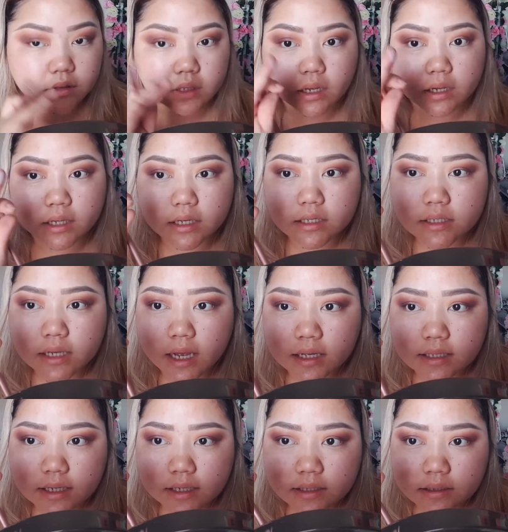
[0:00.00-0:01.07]
I guess it
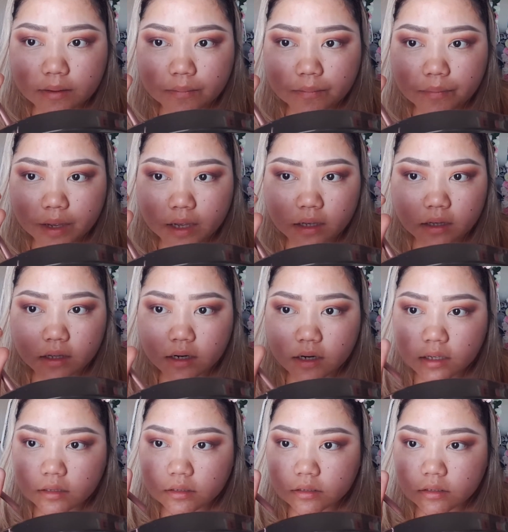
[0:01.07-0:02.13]
has like some pink in it.